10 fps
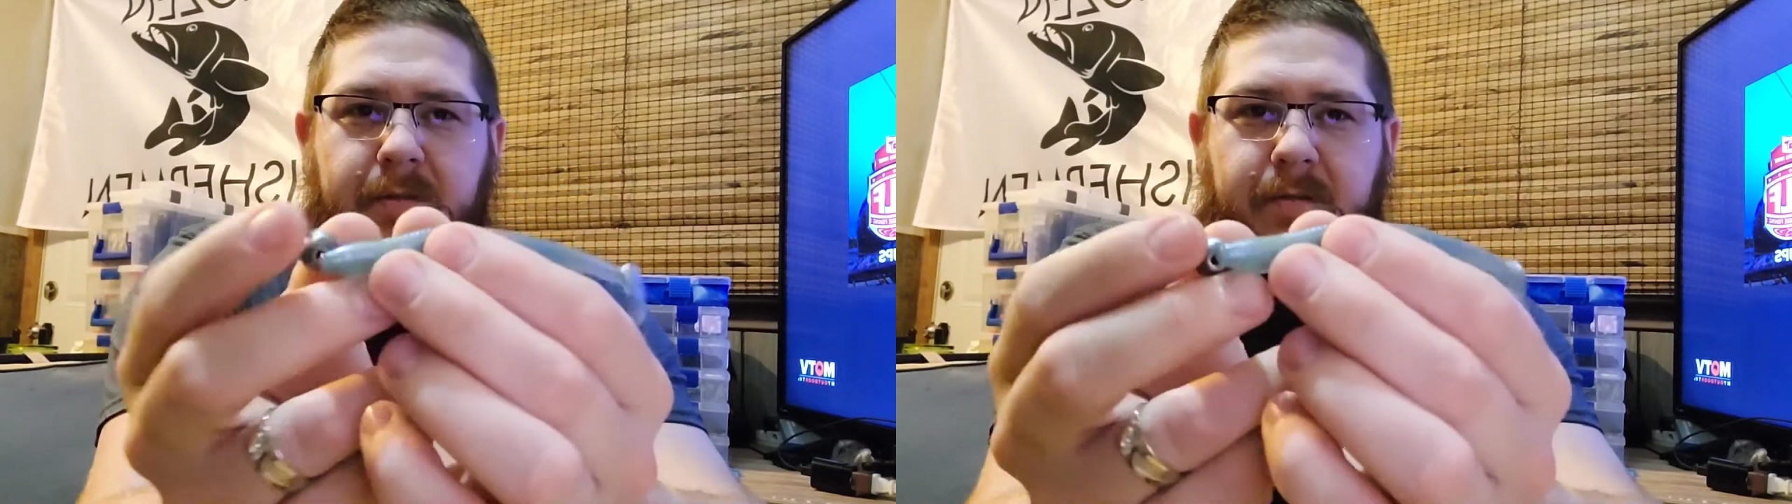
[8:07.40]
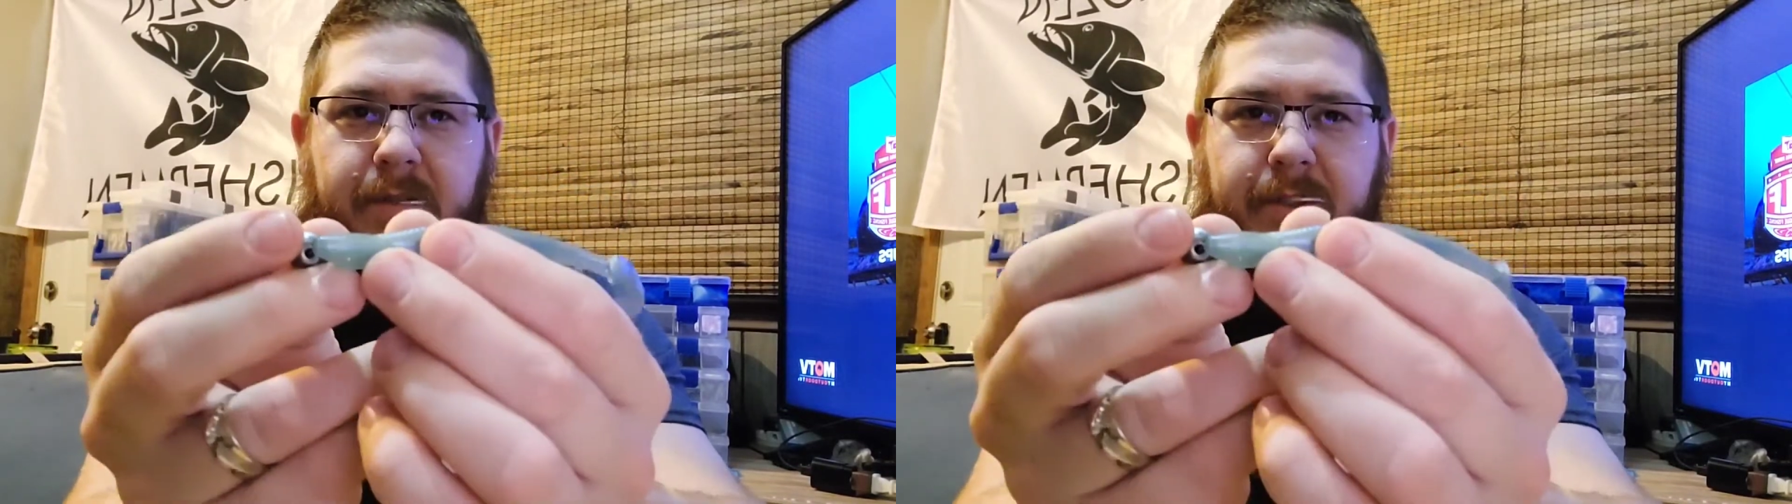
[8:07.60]

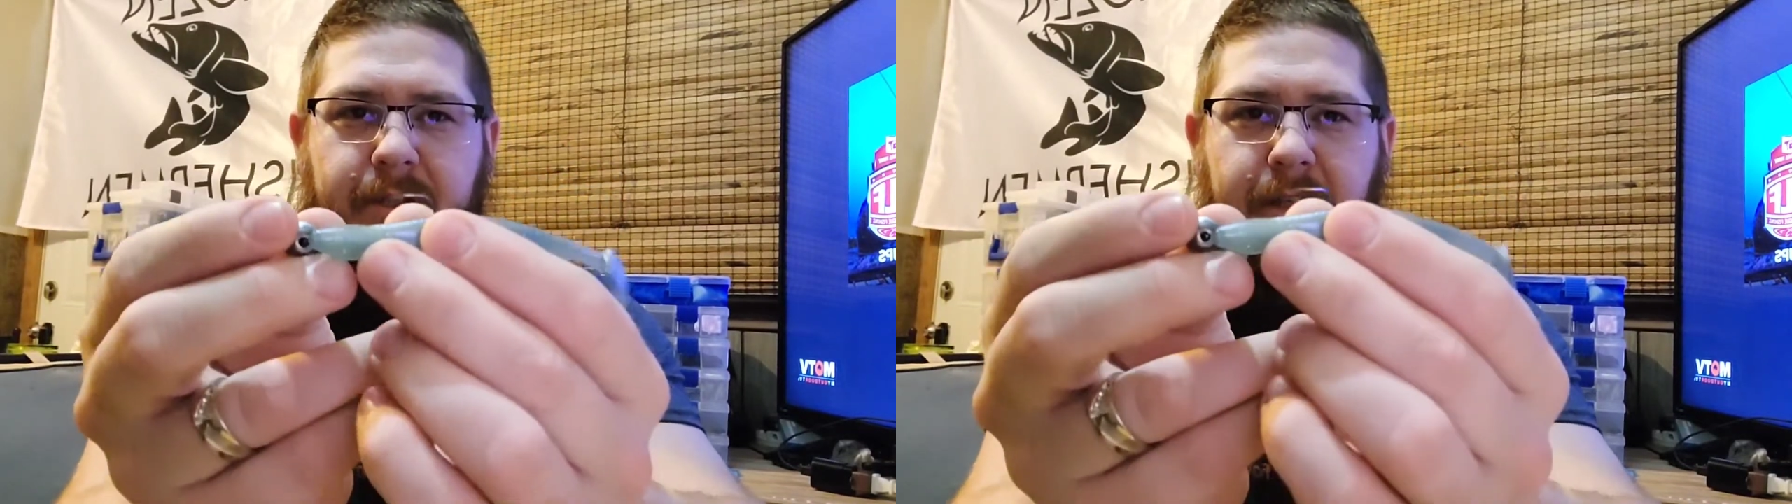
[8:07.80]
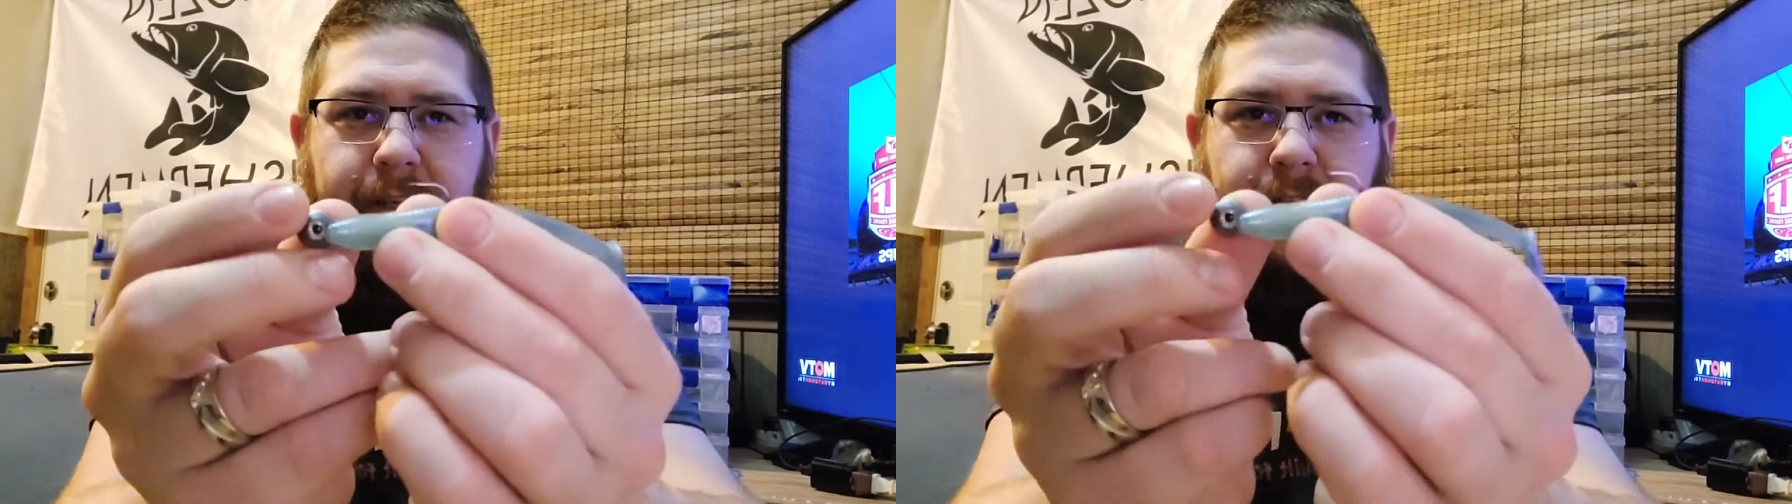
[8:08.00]
what
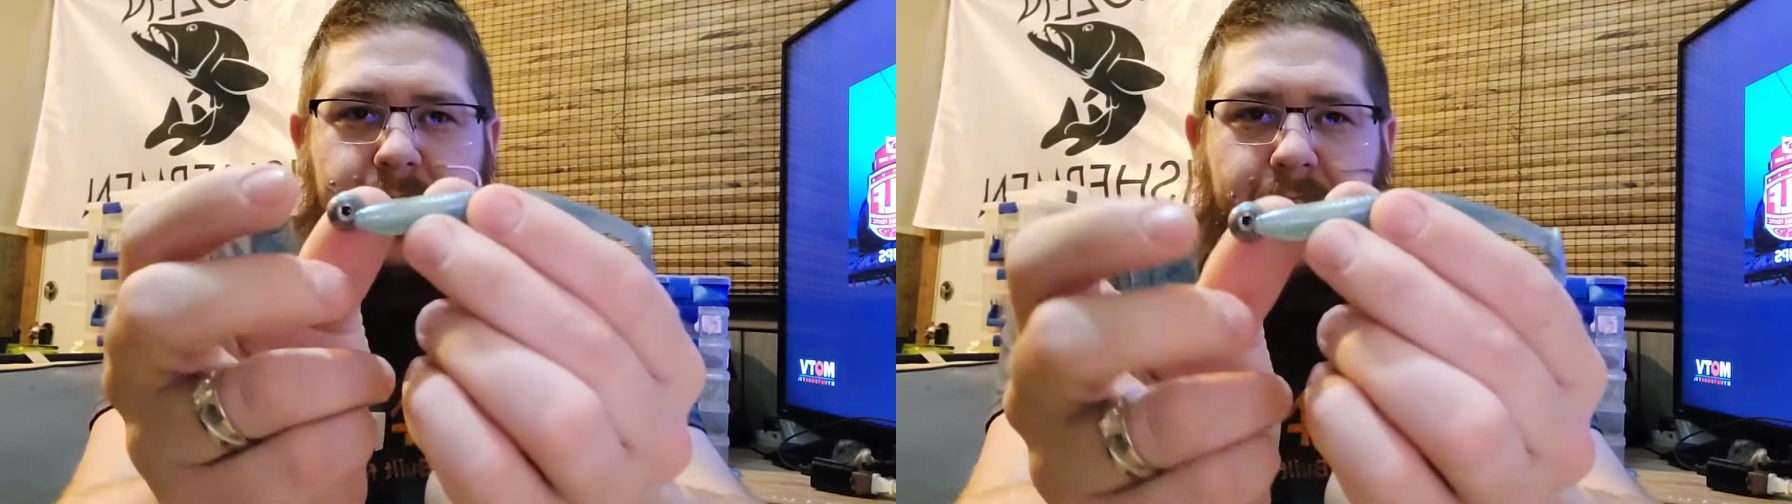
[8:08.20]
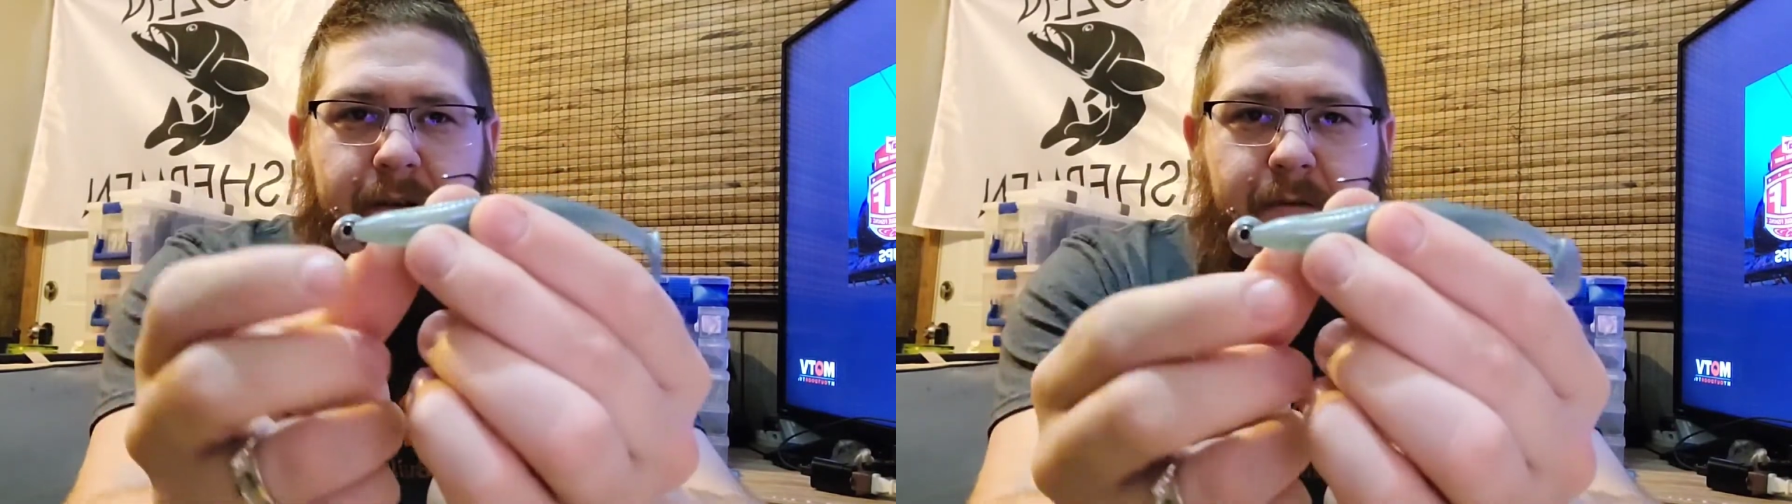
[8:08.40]
you're looking at